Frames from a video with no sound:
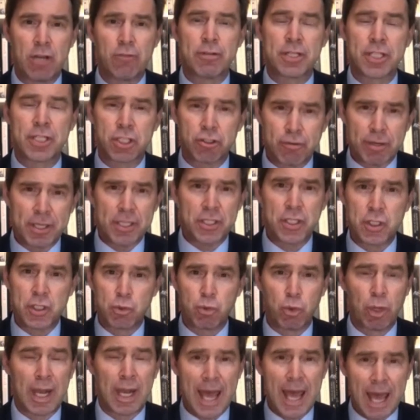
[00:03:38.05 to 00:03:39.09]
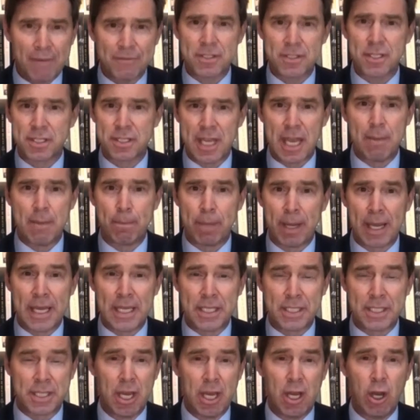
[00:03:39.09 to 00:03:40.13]
Restrictions will have to stay in
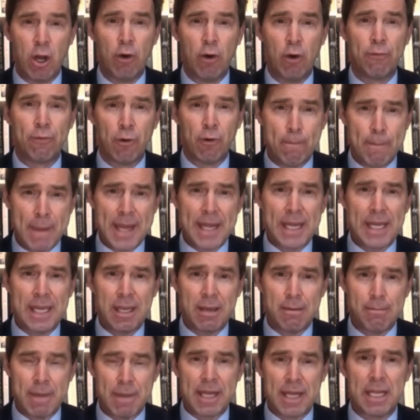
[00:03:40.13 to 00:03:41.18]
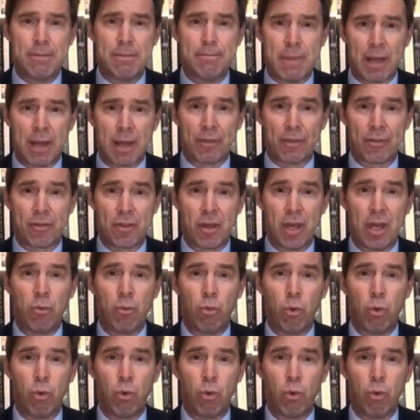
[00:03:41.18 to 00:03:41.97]
place for many, many months.